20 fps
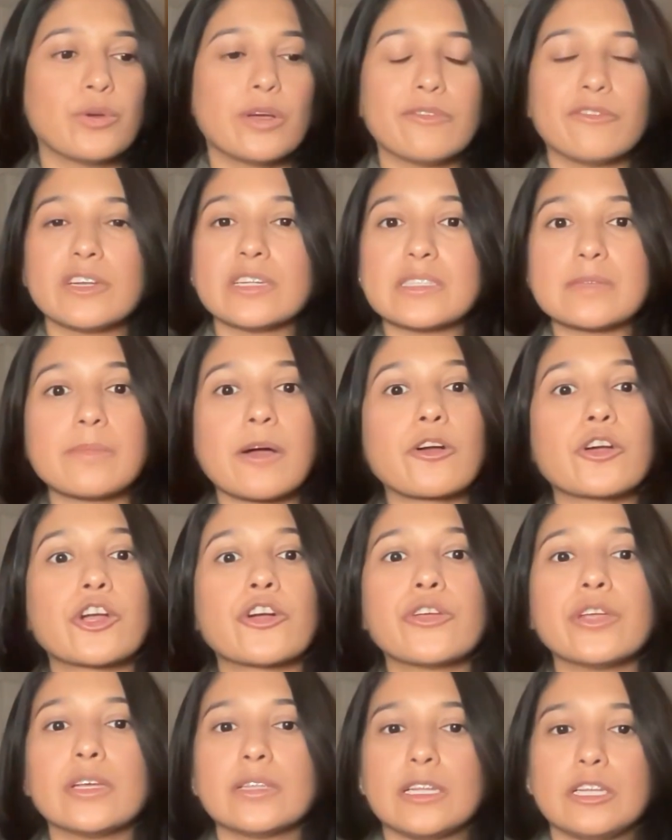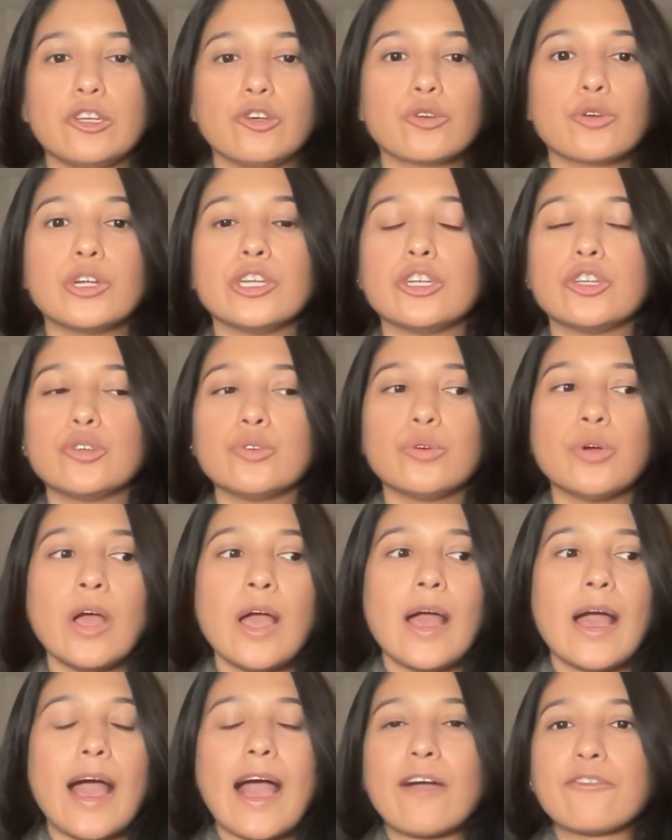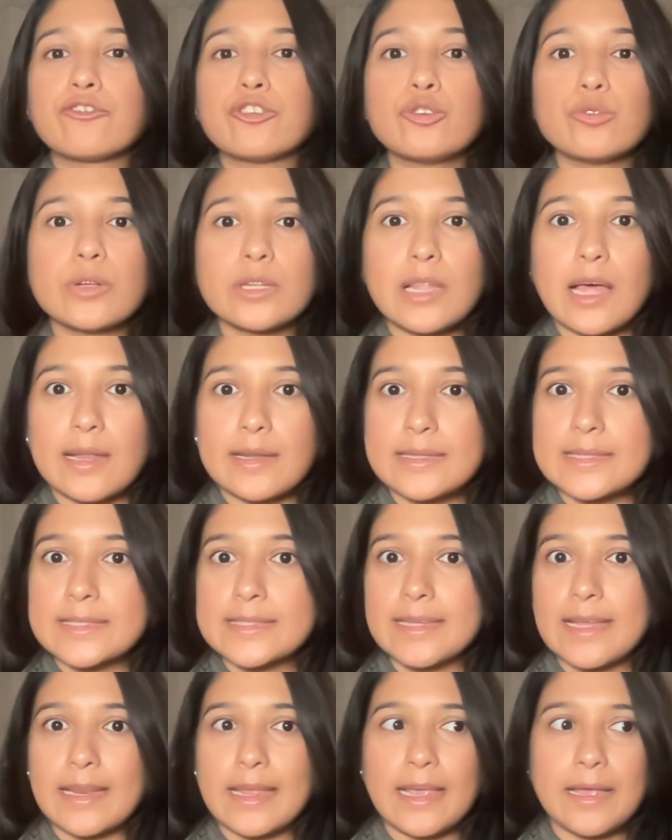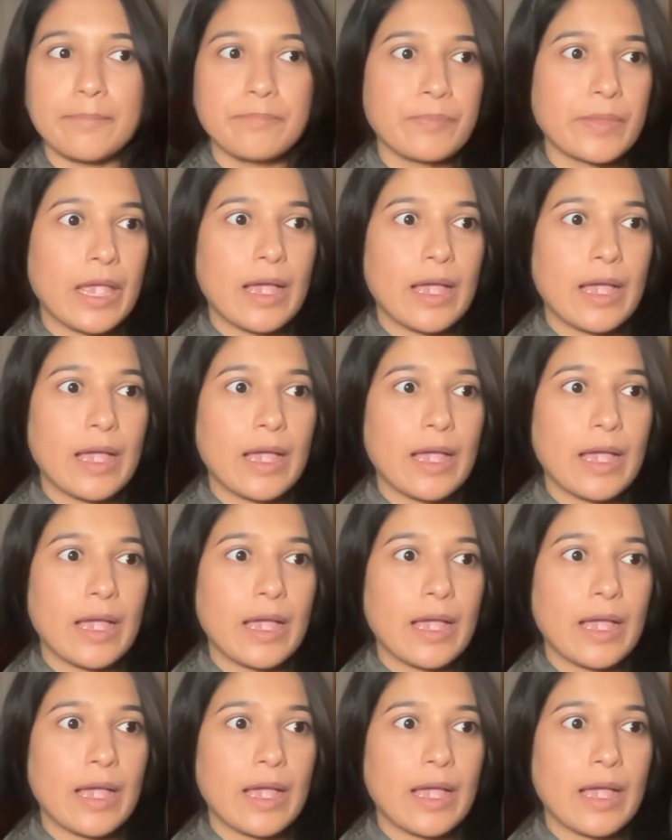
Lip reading: If it is about career, then you're going to have to do a lot of studying,